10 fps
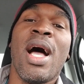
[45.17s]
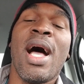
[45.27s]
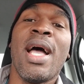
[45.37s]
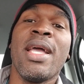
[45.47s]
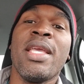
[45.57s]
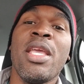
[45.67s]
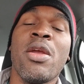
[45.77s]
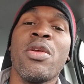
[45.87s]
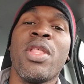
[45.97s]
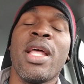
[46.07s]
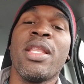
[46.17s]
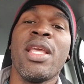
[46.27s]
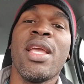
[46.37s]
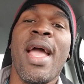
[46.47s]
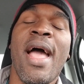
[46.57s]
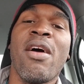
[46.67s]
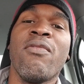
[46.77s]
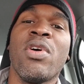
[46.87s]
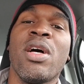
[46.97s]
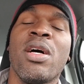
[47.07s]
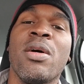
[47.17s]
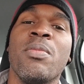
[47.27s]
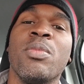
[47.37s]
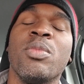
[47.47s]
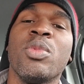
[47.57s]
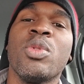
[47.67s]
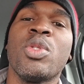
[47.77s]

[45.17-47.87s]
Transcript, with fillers: I hear that they have um,